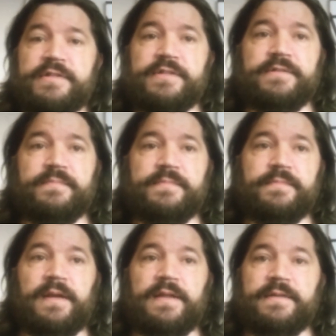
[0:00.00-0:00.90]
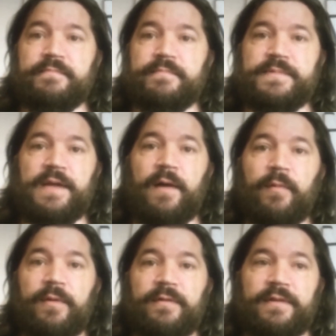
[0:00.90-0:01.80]
just kind of saw
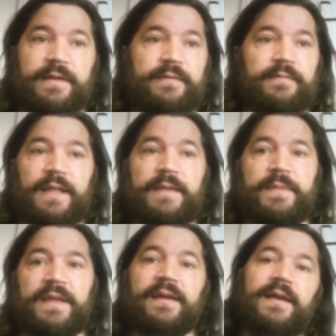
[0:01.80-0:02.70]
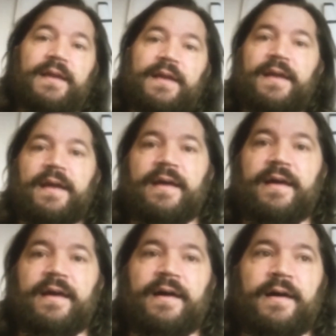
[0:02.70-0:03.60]
where it led me.
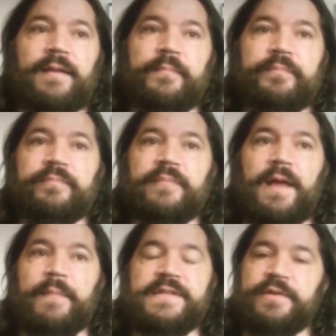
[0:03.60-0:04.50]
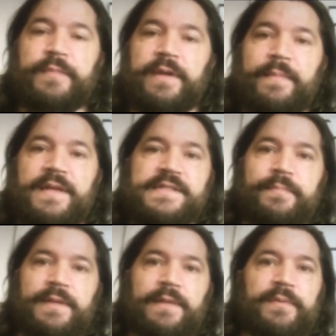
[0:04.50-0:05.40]
I met so many
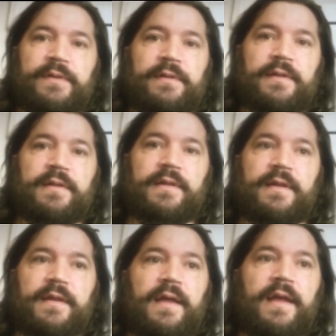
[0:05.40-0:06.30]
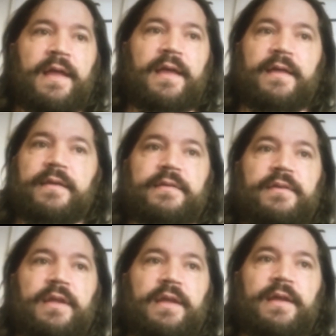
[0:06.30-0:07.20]
amazing people,
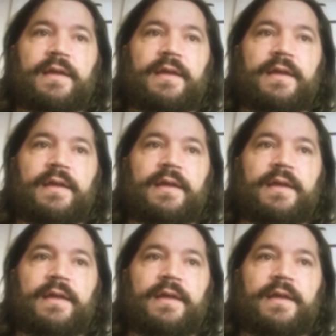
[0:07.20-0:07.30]
and